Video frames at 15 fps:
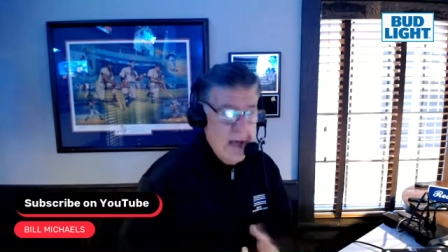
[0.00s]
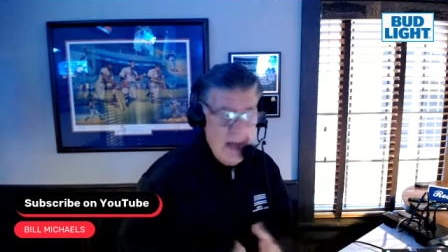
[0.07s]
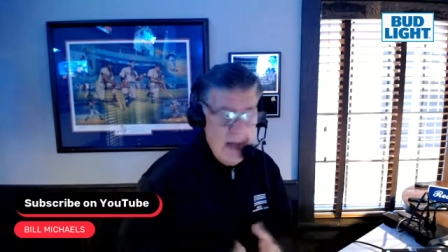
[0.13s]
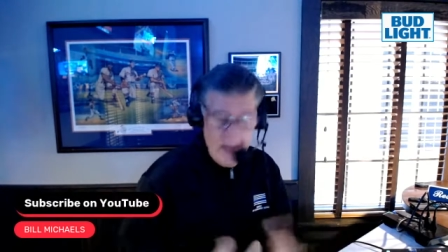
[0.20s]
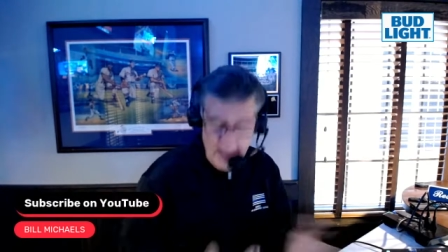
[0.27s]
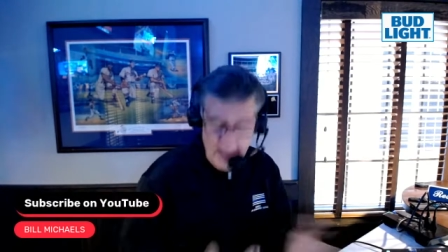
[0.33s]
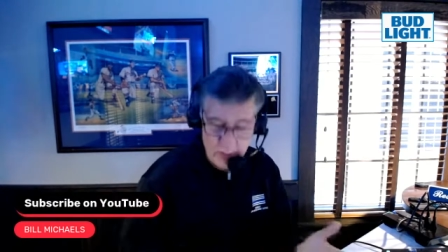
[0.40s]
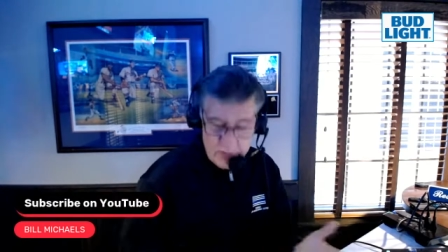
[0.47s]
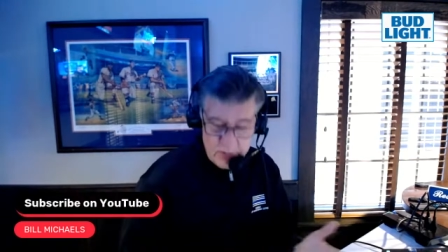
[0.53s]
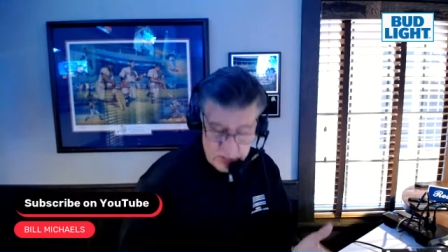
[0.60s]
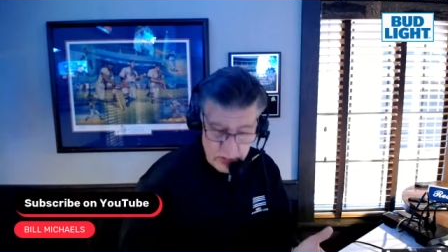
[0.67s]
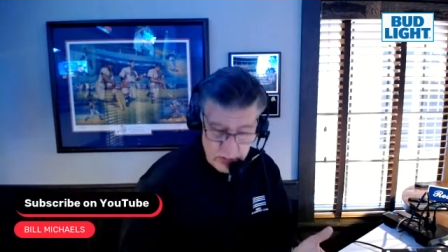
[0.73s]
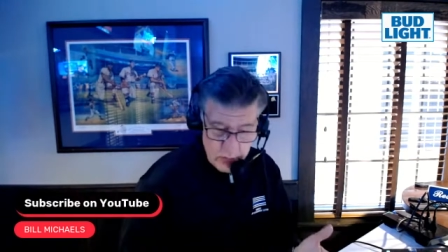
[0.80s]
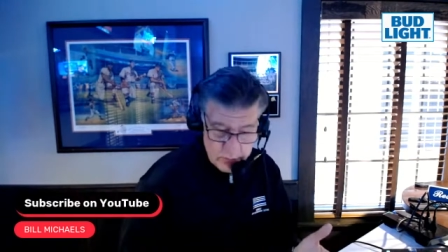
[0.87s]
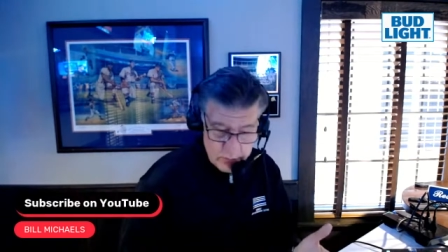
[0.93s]
And I was
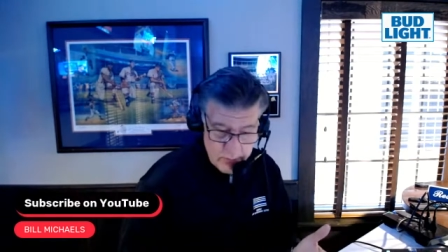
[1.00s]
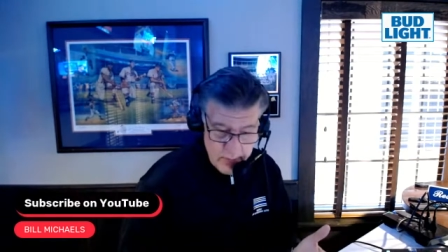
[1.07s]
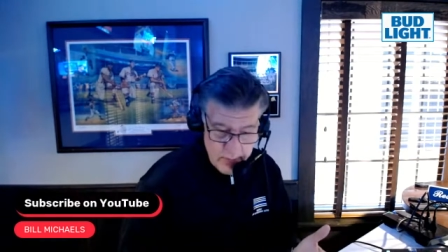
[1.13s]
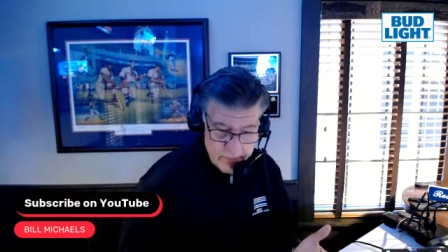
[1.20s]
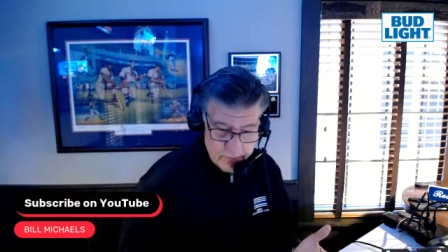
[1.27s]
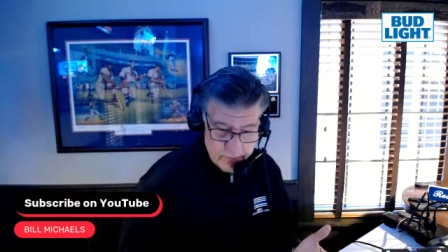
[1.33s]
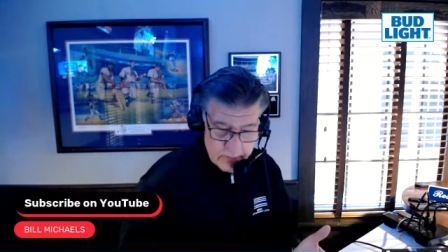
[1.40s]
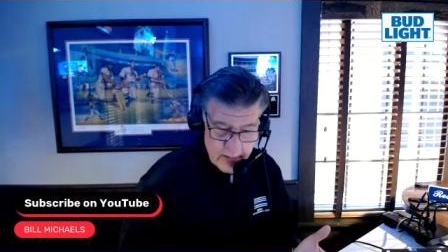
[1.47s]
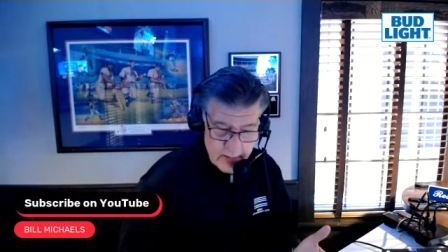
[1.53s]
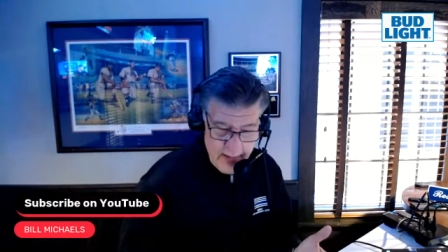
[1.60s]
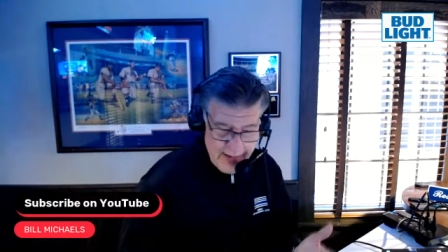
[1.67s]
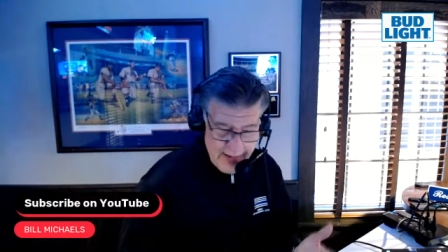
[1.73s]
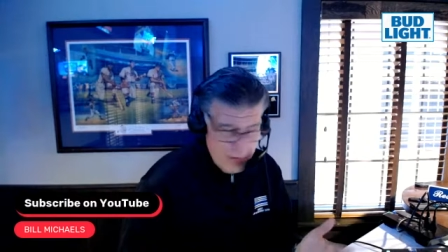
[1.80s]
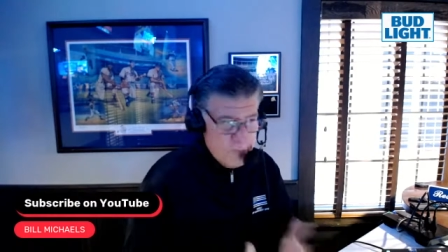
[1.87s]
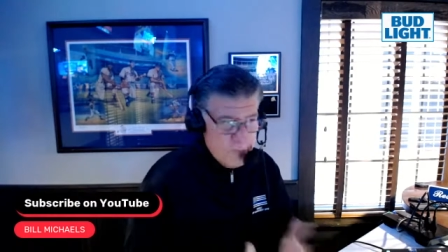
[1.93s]
told,
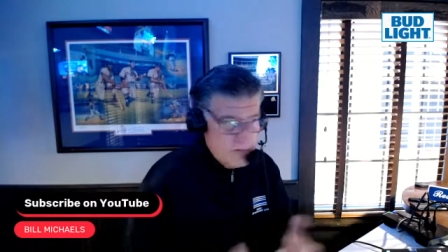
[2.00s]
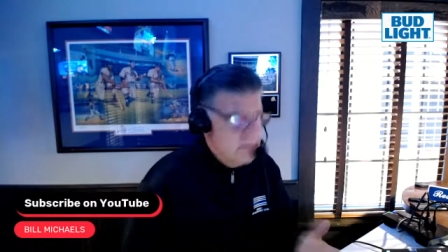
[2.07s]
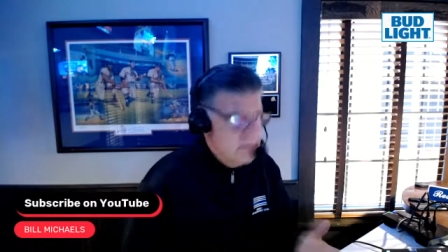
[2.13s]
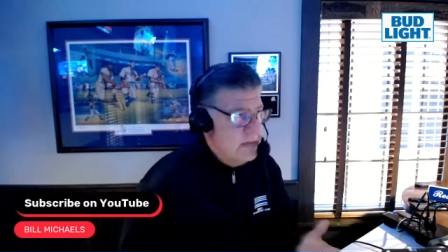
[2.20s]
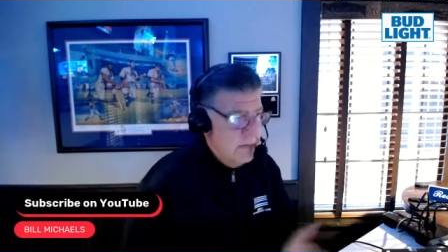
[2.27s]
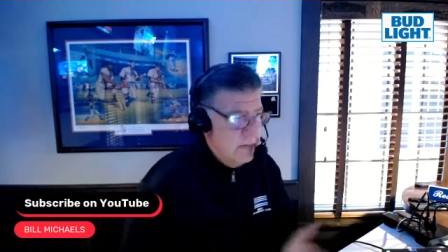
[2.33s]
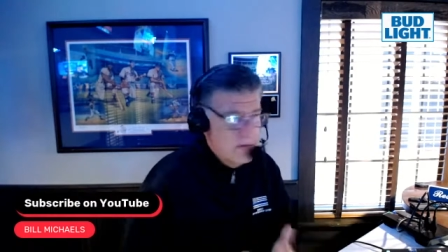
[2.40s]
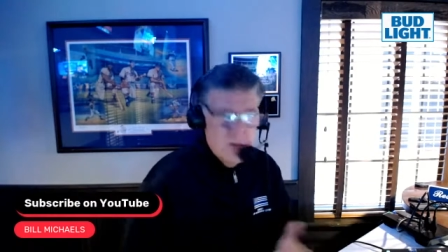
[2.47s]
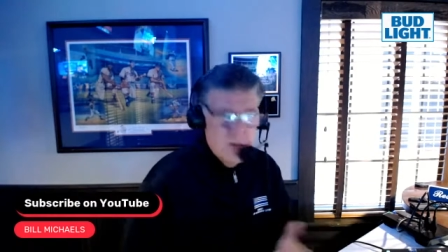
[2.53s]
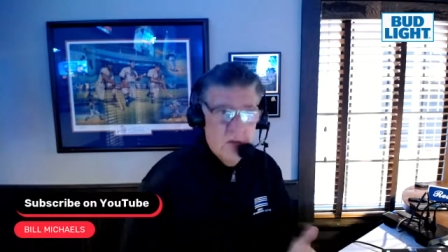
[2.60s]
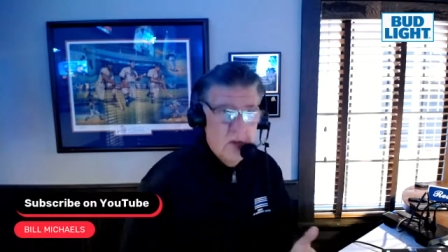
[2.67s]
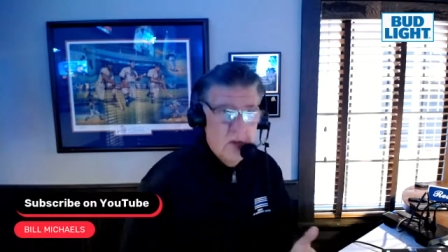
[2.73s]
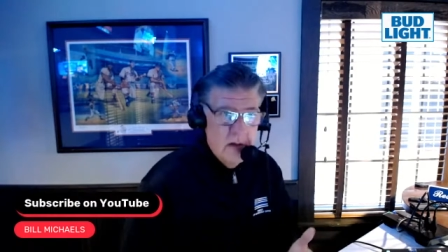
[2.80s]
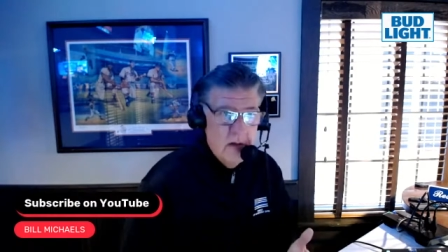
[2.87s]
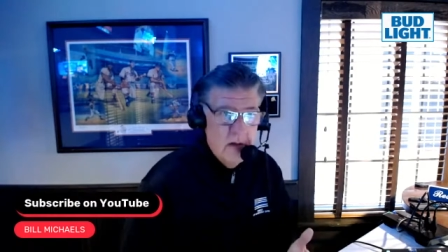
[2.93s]
and I don't know if I should tell this
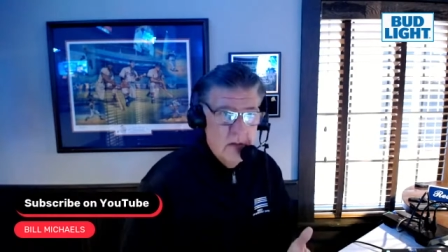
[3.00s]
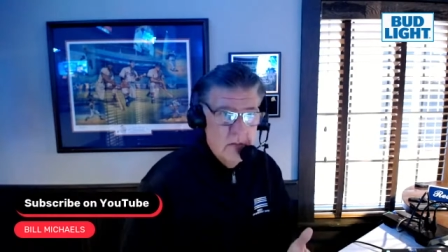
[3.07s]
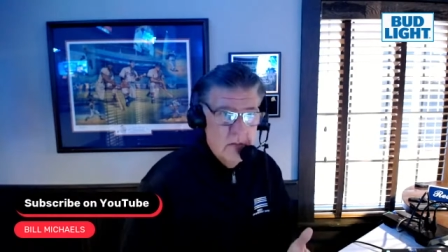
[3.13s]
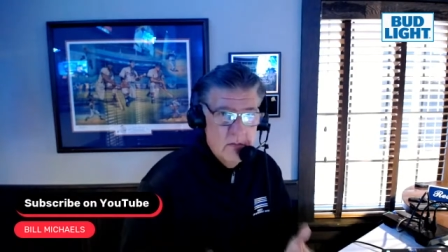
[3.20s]
story